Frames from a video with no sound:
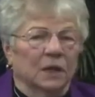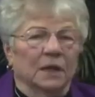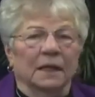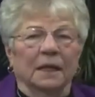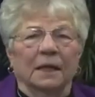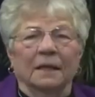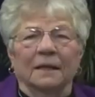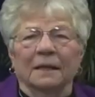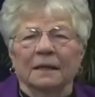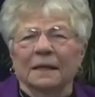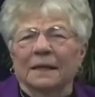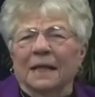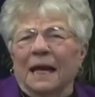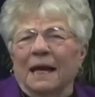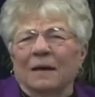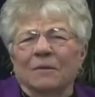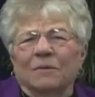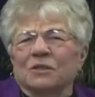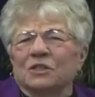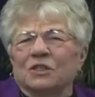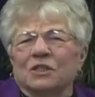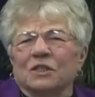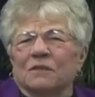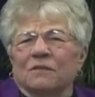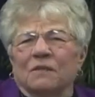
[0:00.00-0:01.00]
and the
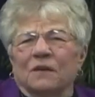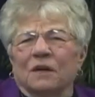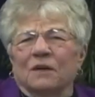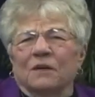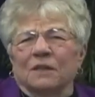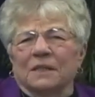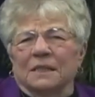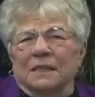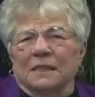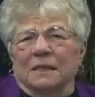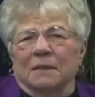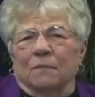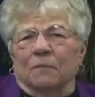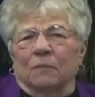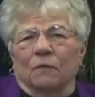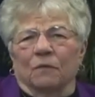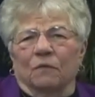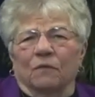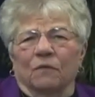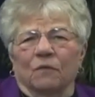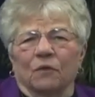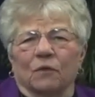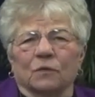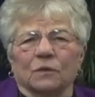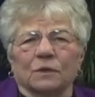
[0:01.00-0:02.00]
language is very simple,
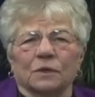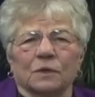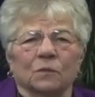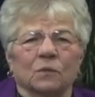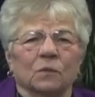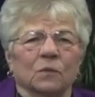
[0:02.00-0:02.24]
folks.